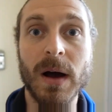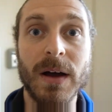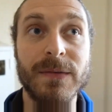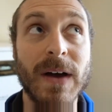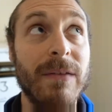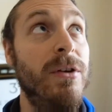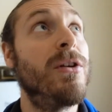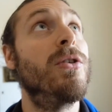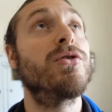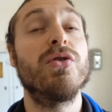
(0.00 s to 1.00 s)
I
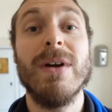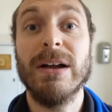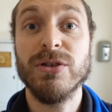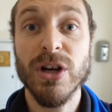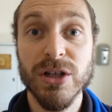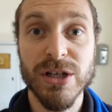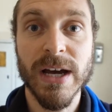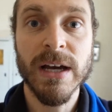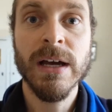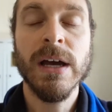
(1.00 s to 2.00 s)
haven't looked around just
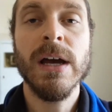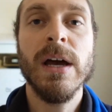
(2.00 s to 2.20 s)
yet.